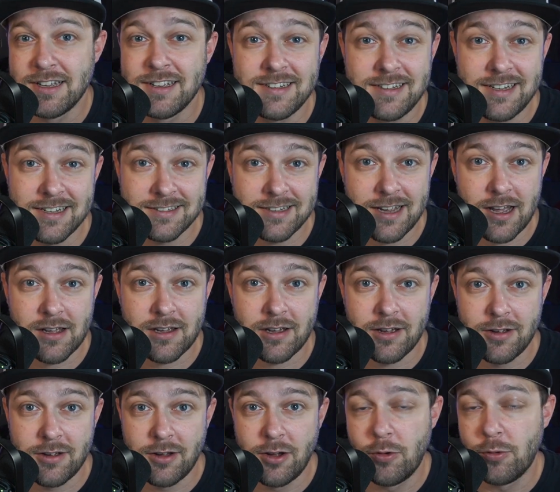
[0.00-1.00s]
TikTok,
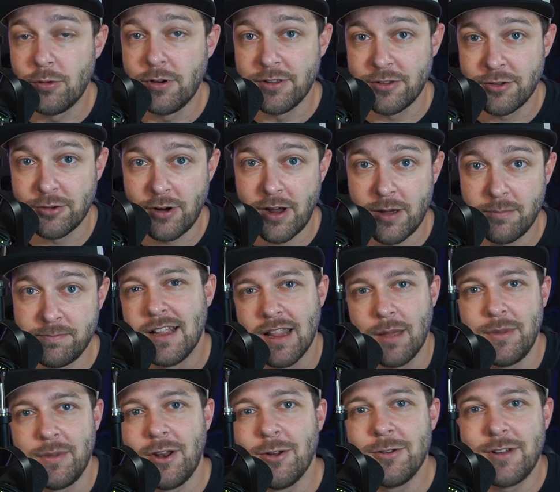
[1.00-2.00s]
or Instagram? Let
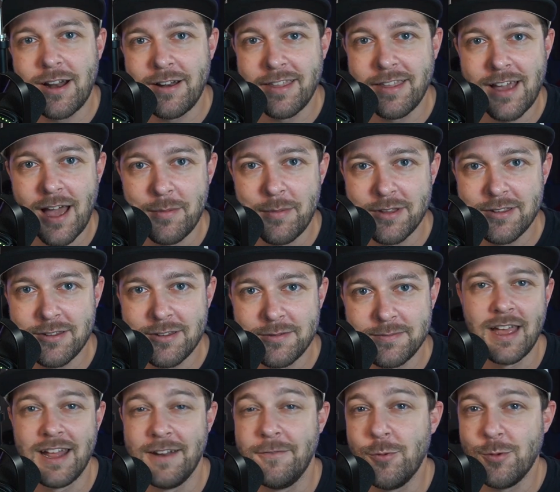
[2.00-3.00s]
me know down in the comments.
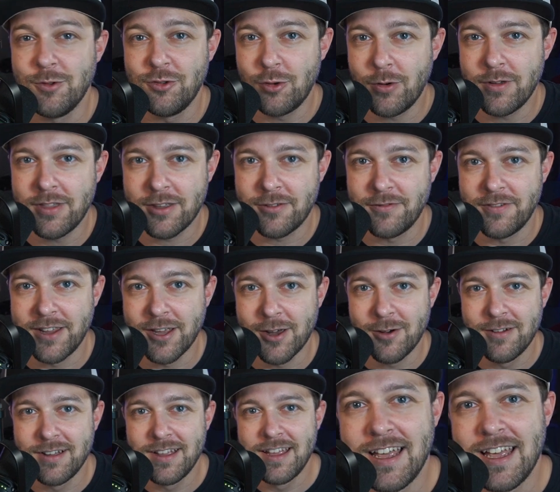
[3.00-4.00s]
And if you enjoyed this video,
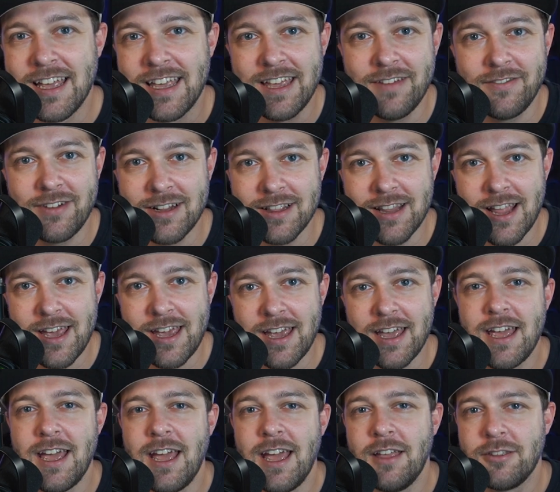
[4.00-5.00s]
give it a like
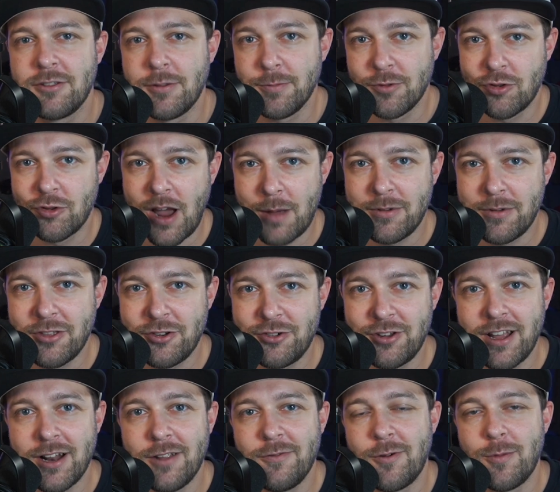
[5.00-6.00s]
and subscribe to the
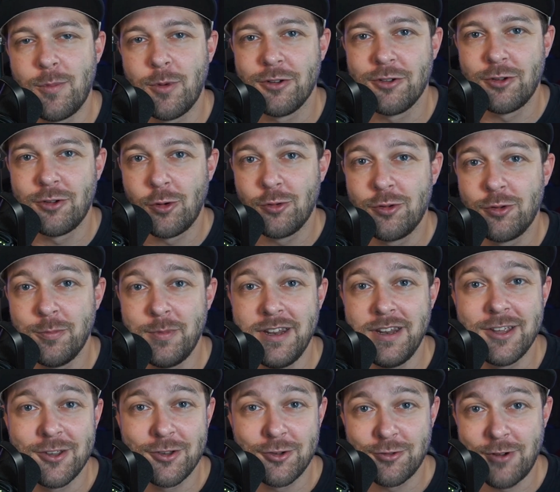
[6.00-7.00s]
channel for more social media
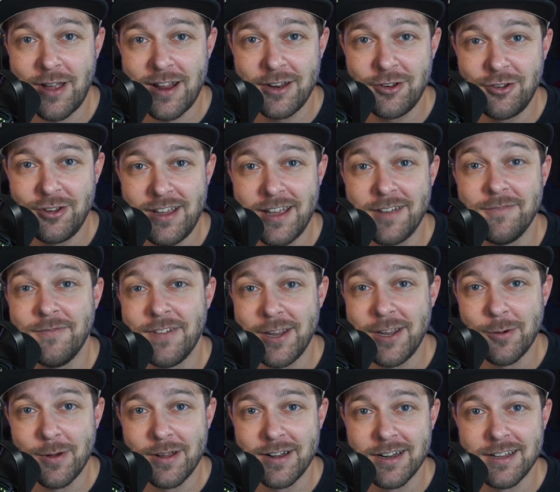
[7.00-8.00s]
strategy and video
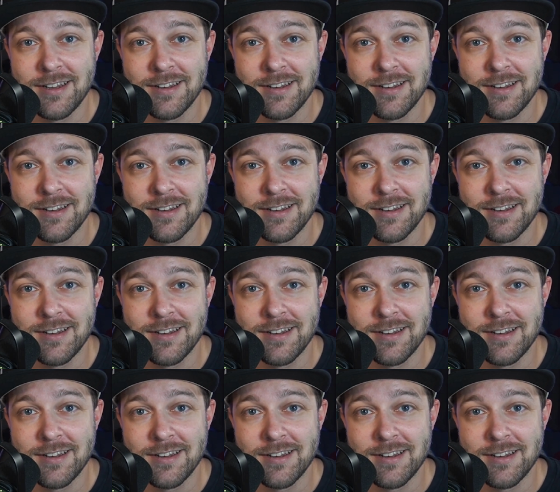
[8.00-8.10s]
editing